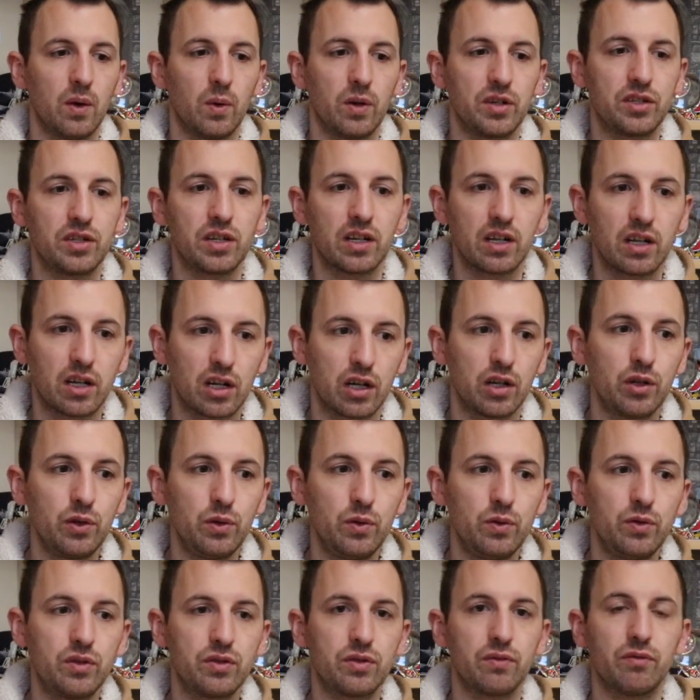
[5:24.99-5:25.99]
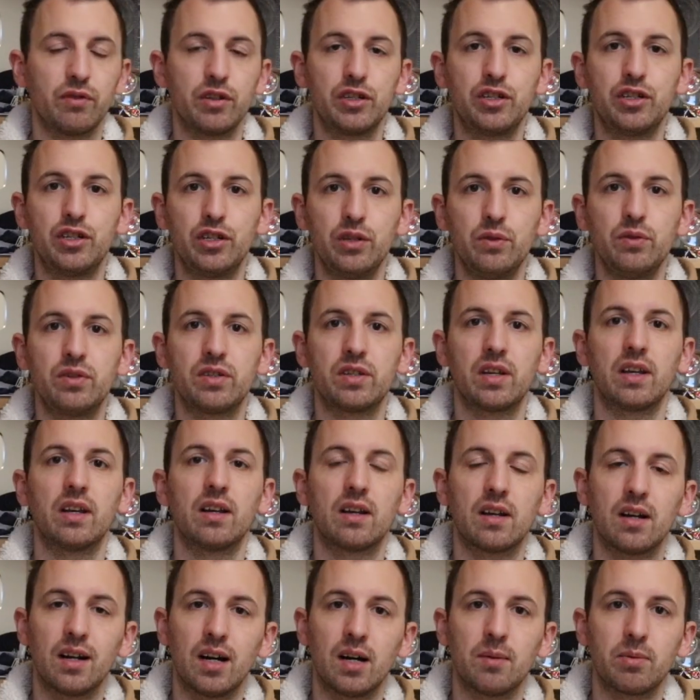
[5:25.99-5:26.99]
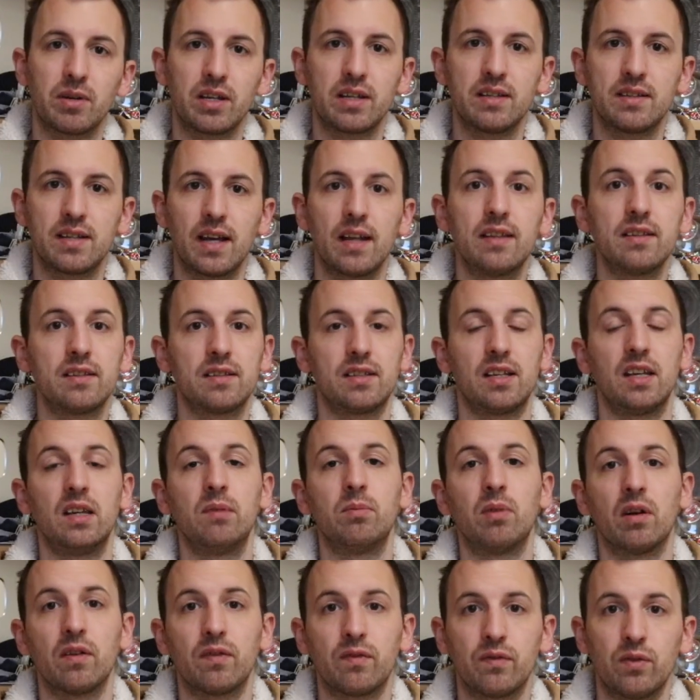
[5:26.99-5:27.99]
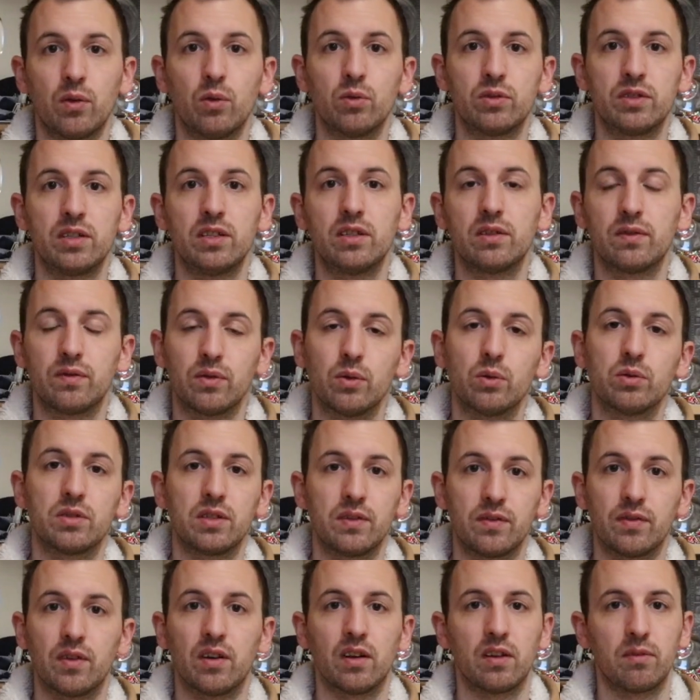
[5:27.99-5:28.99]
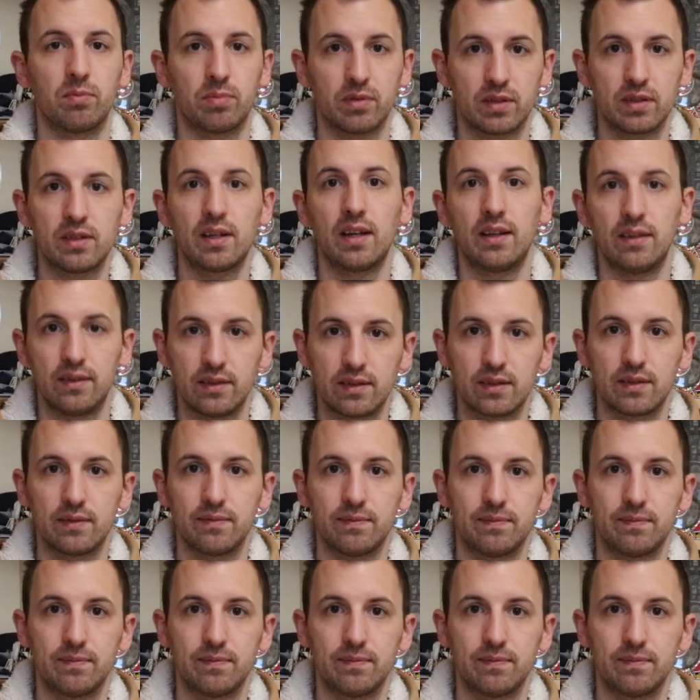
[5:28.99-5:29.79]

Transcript: which includes reducing carbon intensity by 40 to 45%.